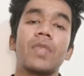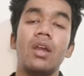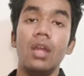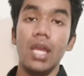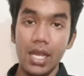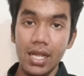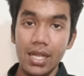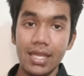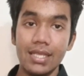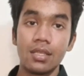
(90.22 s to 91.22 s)
It
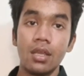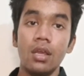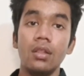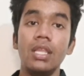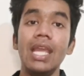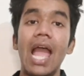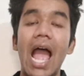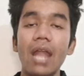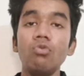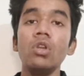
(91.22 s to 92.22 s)
is the
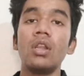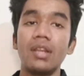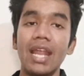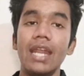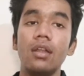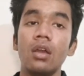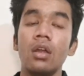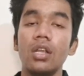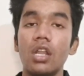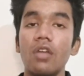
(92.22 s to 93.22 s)
annual rent
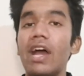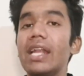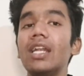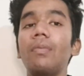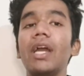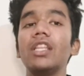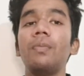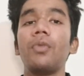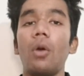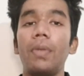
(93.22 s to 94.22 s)
divided by the
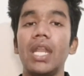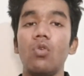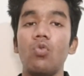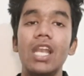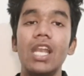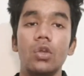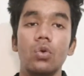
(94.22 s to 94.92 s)
property value.